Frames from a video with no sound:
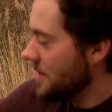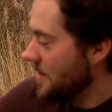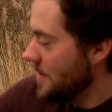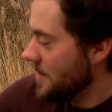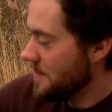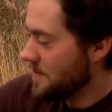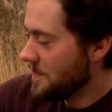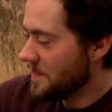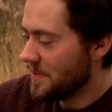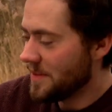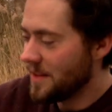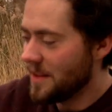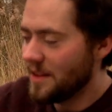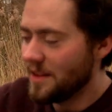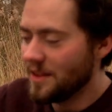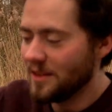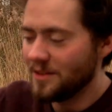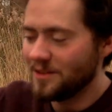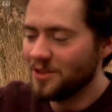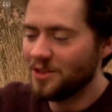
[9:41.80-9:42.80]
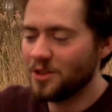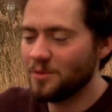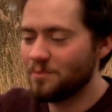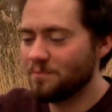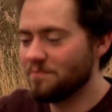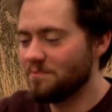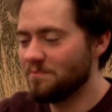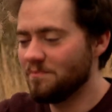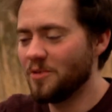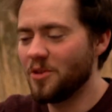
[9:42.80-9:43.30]
This slug just
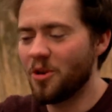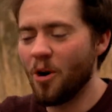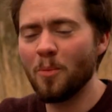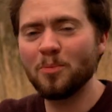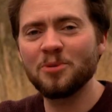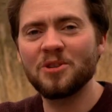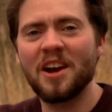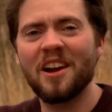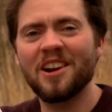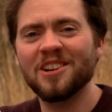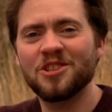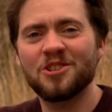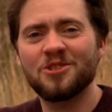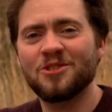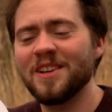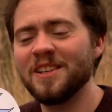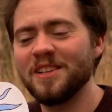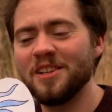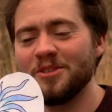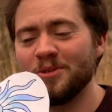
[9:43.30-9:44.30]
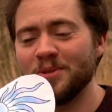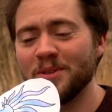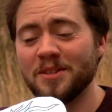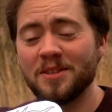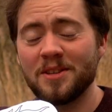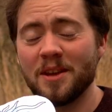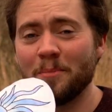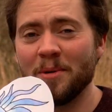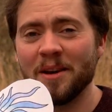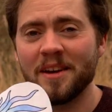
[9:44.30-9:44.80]
gulps air straight into its
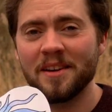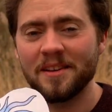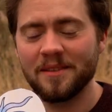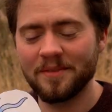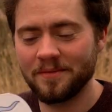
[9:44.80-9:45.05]
stomach.